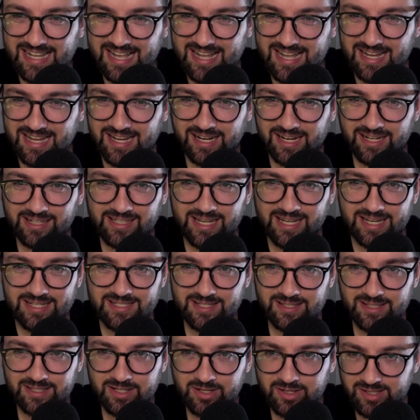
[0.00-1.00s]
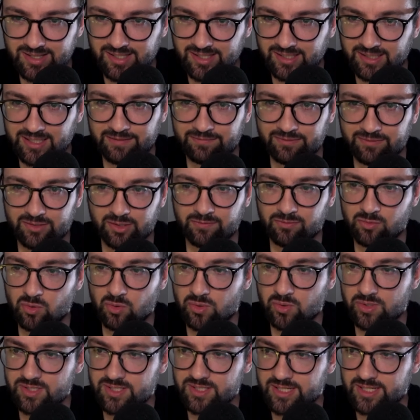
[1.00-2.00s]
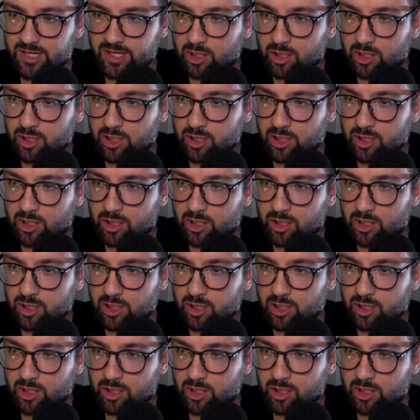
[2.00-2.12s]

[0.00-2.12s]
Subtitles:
Okay, so the only thing left, of course, in our